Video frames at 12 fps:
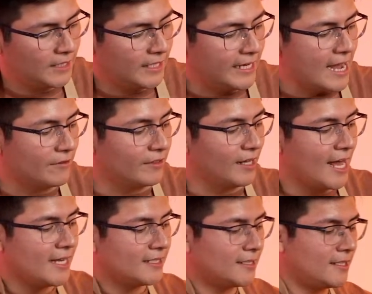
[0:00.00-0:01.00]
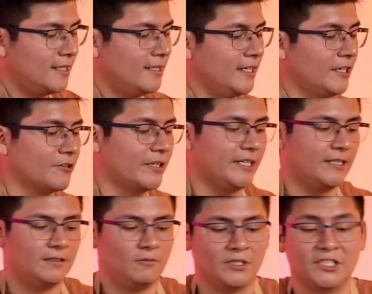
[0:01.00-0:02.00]
And now the last
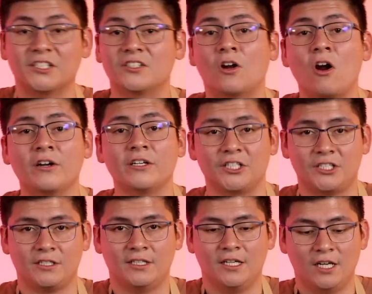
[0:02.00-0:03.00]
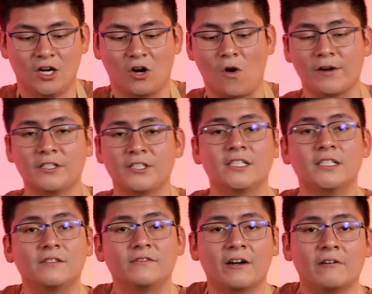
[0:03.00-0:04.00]
ingredient, which is the garnish. Garnish
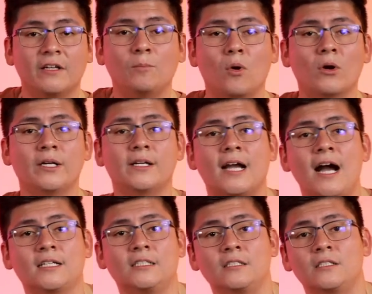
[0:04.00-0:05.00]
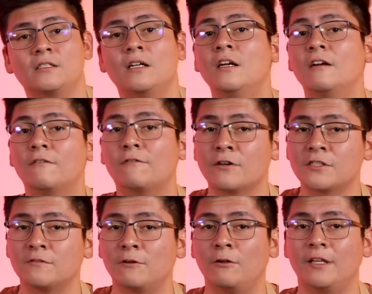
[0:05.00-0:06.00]
is very important in cocktails. First
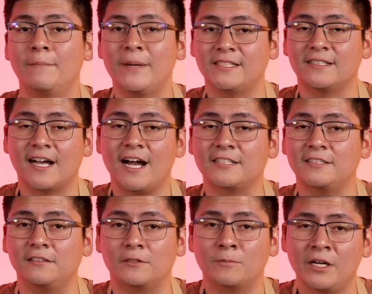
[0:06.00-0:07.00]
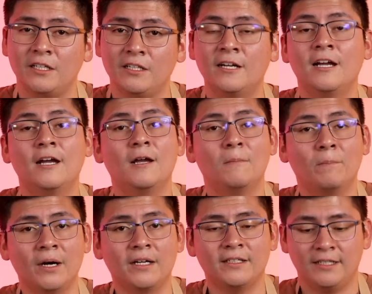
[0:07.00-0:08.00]
of all, it makes the cocktail look pretty,
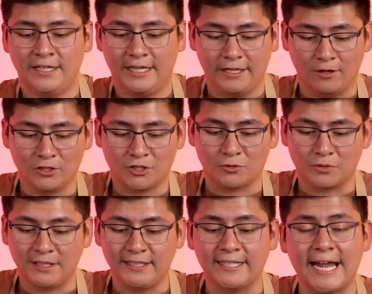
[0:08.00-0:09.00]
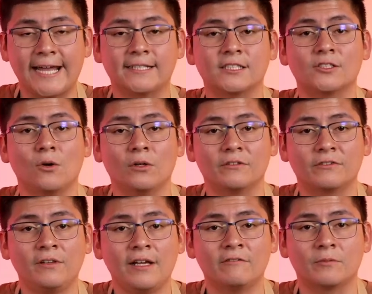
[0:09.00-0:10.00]
but it also really enhances all the
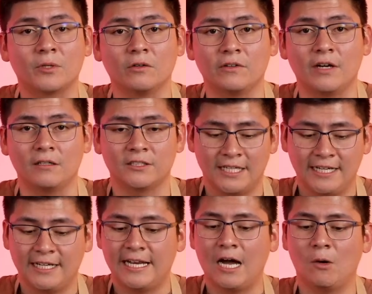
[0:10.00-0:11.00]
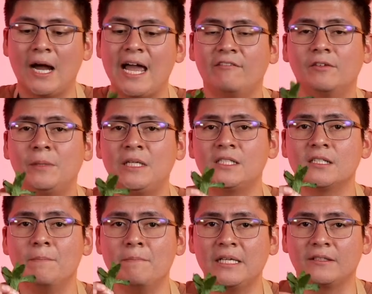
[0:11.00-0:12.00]
flavor profiles. Now, I have a piece
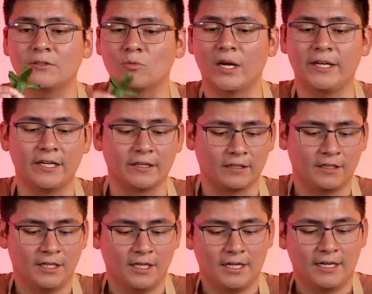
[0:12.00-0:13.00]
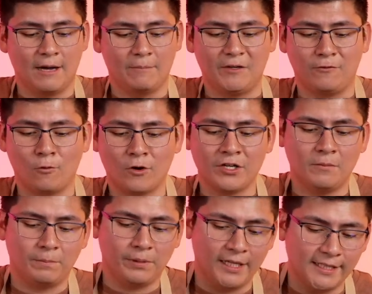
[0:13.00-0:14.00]
of mint right here. Now, before you
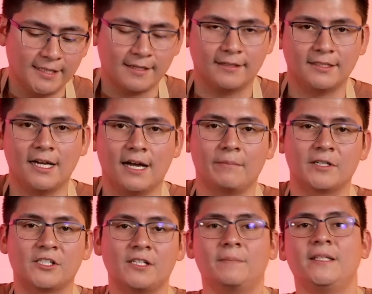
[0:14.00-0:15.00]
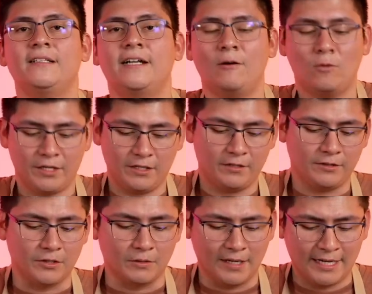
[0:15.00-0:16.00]
place it on top, there's something that I want you to
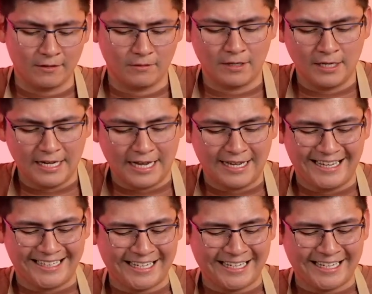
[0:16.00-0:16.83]
do. I